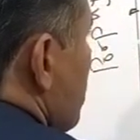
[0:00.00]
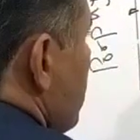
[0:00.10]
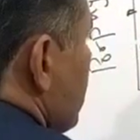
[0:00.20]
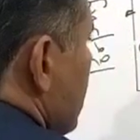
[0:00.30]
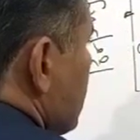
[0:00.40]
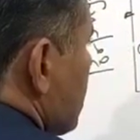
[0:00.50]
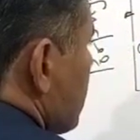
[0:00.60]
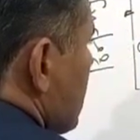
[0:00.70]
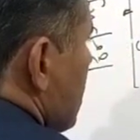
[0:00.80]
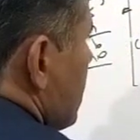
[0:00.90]
open ring, this
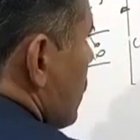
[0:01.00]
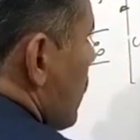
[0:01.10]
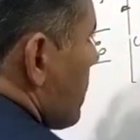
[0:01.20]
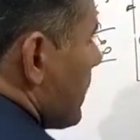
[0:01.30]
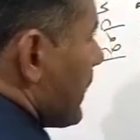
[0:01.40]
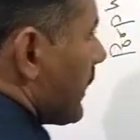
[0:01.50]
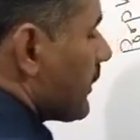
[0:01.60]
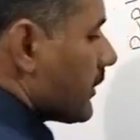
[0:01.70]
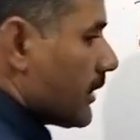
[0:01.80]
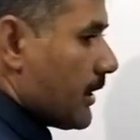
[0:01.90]
is another open ring.
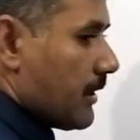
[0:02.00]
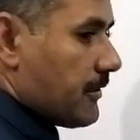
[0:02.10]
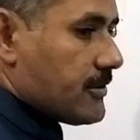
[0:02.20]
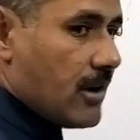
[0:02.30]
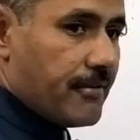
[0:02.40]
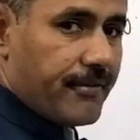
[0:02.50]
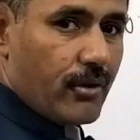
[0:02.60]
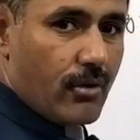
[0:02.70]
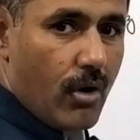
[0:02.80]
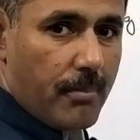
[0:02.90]
We draw
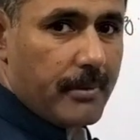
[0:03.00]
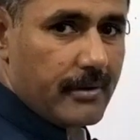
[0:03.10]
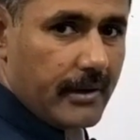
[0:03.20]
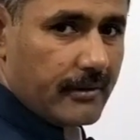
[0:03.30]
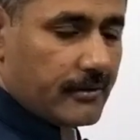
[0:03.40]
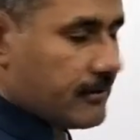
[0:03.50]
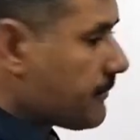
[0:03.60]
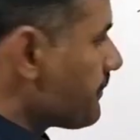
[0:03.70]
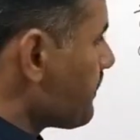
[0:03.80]
4 open rings.